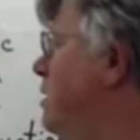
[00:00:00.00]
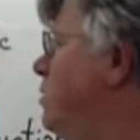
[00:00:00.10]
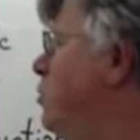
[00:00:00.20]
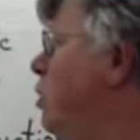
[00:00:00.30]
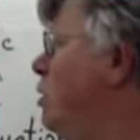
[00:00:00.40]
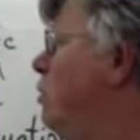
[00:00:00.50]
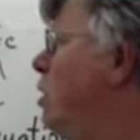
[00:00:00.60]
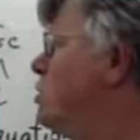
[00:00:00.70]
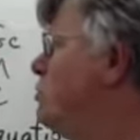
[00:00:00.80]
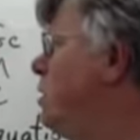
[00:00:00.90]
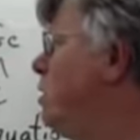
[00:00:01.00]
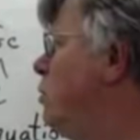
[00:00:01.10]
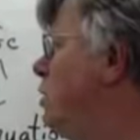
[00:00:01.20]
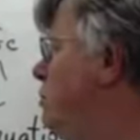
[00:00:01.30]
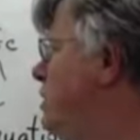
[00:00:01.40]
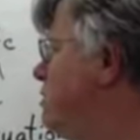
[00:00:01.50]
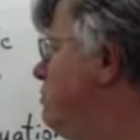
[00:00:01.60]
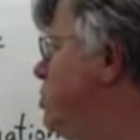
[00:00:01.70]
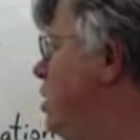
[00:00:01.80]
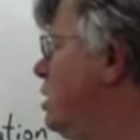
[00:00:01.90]
1 marshmallow,
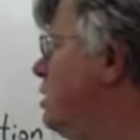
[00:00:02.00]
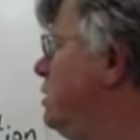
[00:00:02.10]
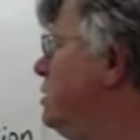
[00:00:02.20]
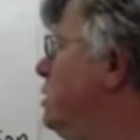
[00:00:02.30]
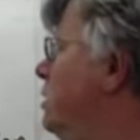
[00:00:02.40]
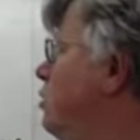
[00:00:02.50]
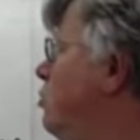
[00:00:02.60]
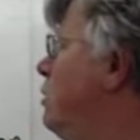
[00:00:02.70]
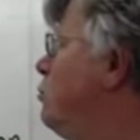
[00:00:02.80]
1 piece of chocolate.